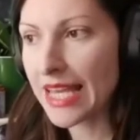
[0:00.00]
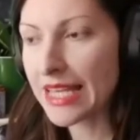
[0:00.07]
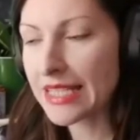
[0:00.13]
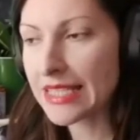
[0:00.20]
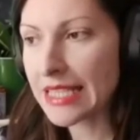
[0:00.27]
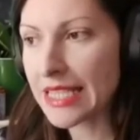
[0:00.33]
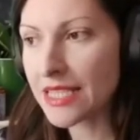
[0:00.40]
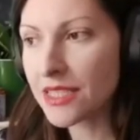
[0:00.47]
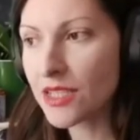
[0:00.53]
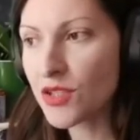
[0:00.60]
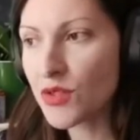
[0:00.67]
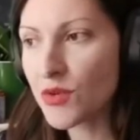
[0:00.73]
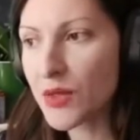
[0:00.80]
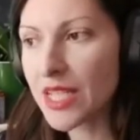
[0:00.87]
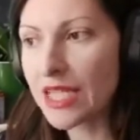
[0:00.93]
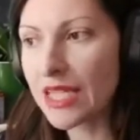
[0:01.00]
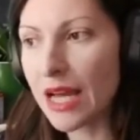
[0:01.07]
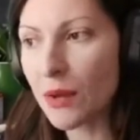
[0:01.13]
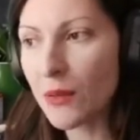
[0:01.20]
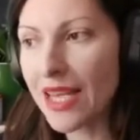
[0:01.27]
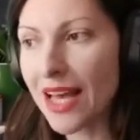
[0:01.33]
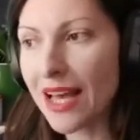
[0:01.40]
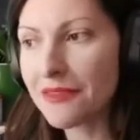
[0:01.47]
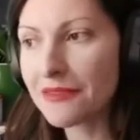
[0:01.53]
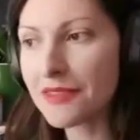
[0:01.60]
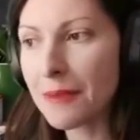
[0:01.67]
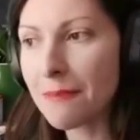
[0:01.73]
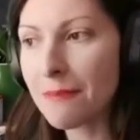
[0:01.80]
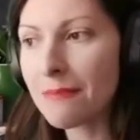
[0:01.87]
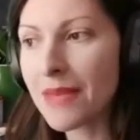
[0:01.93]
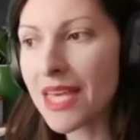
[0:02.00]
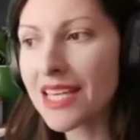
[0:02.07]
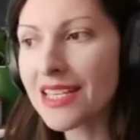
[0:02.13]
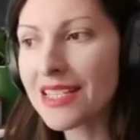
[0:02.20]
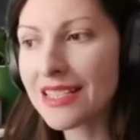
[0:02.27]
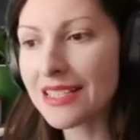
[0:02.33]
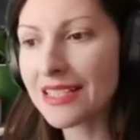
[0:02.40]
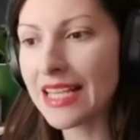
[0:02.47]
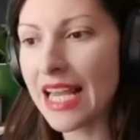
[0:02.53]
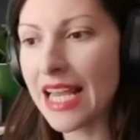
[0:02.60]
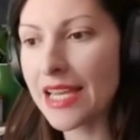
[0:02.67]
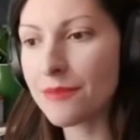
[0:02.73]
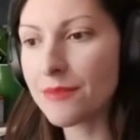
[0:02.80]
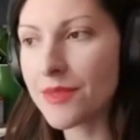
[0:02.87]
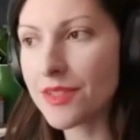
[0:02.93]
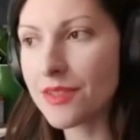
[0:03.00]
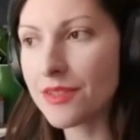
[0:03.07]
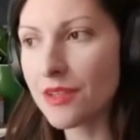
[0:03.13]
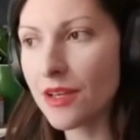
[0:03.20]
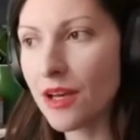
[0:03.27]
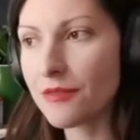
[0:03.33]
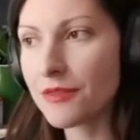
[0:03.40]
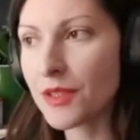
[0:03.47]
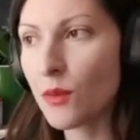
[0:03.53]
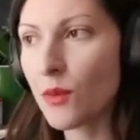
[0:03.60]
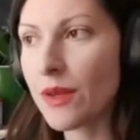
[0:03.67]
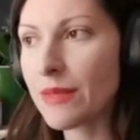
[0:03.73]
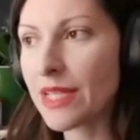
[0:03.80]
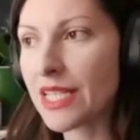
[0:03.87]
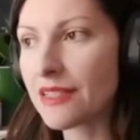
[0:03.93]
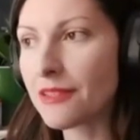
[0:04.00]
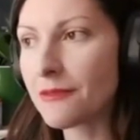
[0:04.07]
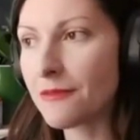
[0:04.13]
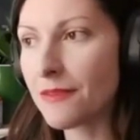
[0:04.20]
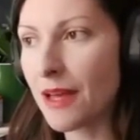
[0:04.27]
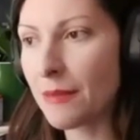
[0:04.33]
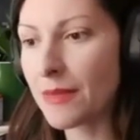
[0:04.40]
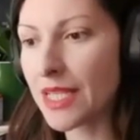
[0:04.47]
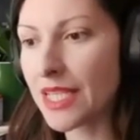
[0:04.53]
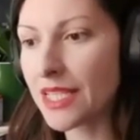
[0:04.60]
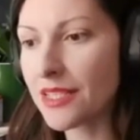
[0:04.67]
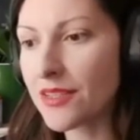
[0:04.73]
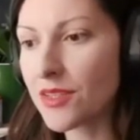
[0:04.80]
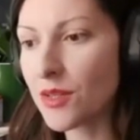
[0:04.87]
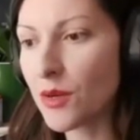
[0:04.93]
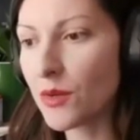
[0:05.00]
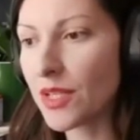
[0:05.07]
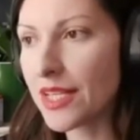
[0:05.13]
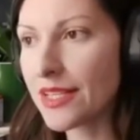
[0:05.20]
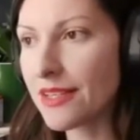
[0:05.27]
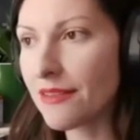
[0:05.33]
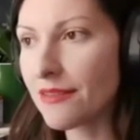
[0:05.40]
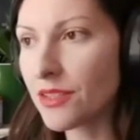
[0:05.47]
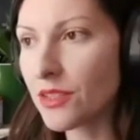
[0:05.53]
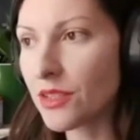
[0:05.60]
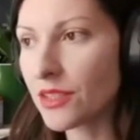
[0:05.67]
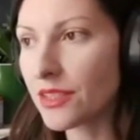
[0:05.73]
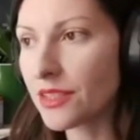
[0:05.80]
and in the tree now we have the maiden names of the women in the family. So let's have a